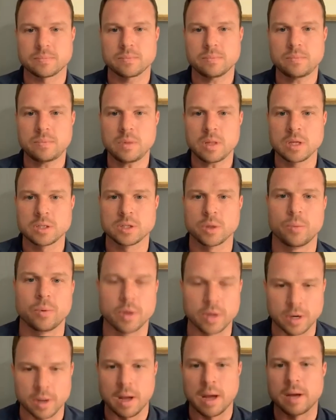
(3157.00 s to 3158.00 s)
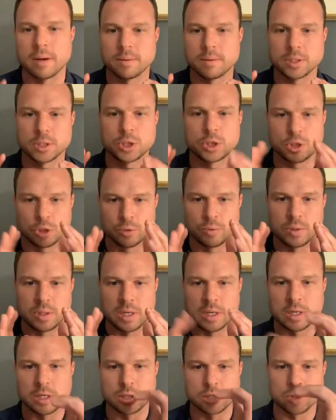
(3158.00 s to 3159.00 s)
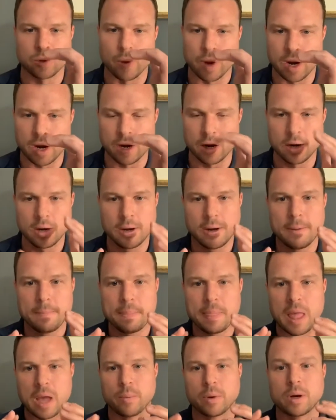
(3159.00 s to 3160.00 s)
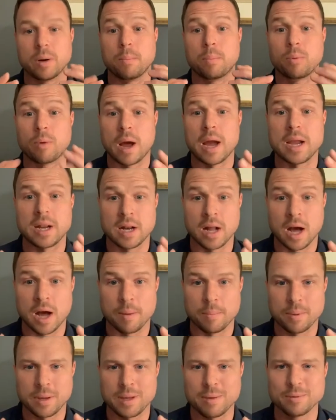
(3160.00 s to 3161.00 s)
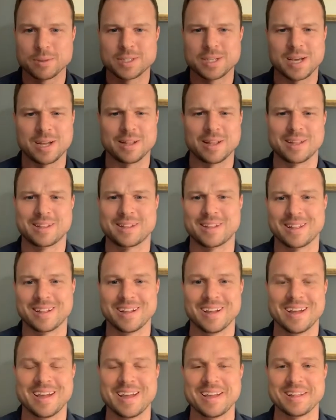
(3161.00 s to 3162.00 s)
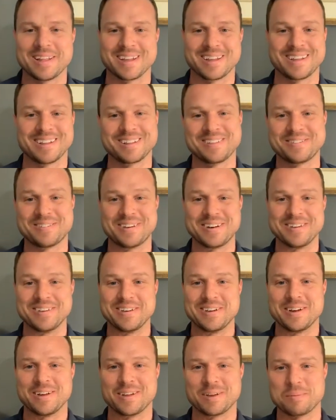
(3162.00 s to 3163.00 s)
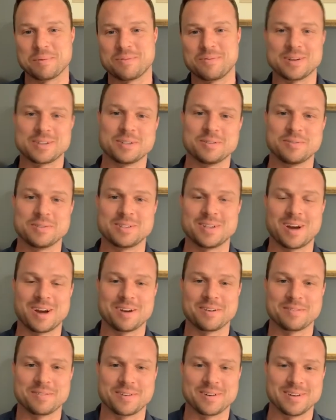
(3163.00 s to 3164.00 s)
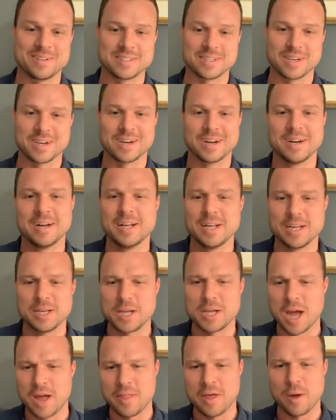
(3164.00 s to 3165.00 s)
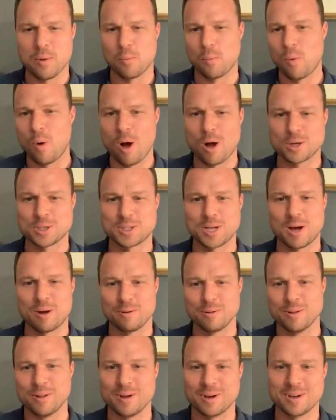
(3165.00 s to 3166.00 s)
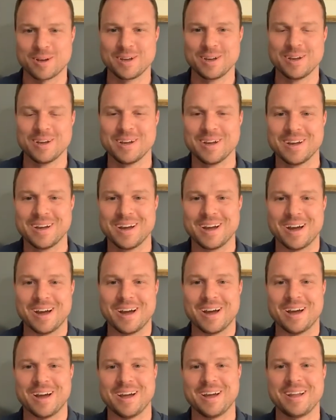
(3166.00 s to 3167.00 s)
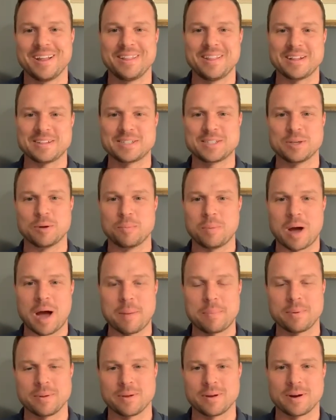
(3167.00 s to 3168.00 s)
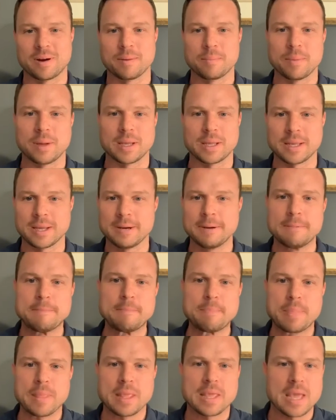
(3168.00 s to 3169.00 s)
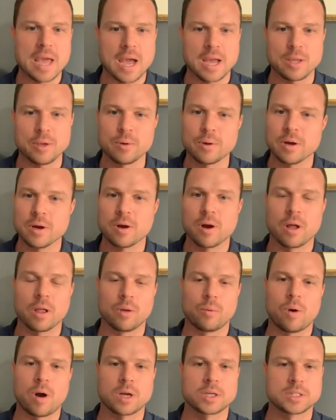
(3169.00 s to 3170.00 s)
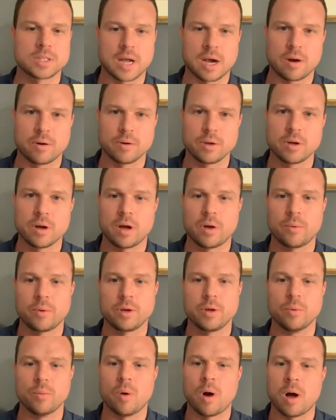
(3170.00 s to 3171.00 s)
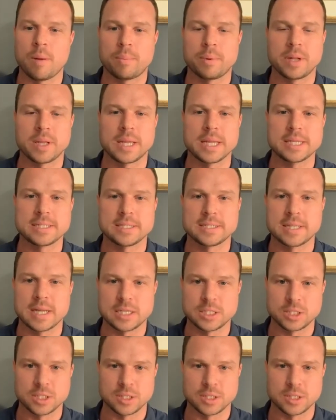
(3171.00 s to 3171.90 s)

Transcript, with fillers: So we're going to shoot in a square and we're going to brighten up. He was saying, like, he, like it's funny to hear like a professional photographer. He's like, yeah, that washed out look uh, that's so popular. I'm like, yeah, you can call it washed out, you call it what you want, but it gets attention.